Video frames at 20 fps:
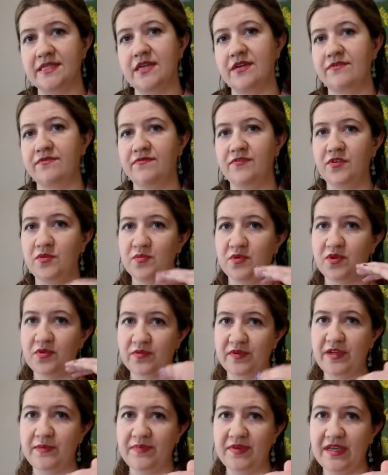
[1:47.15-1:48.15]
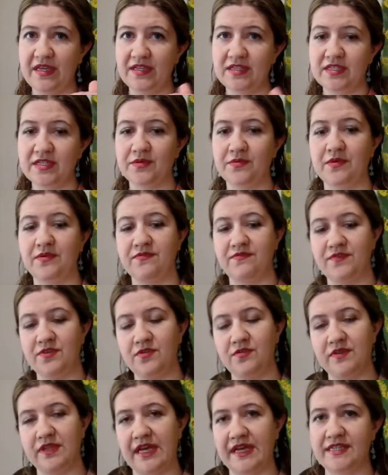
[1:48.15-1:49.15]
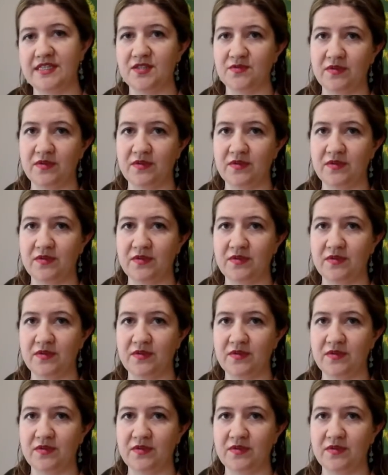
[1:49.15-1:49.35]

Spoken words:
a few more repeats or a few less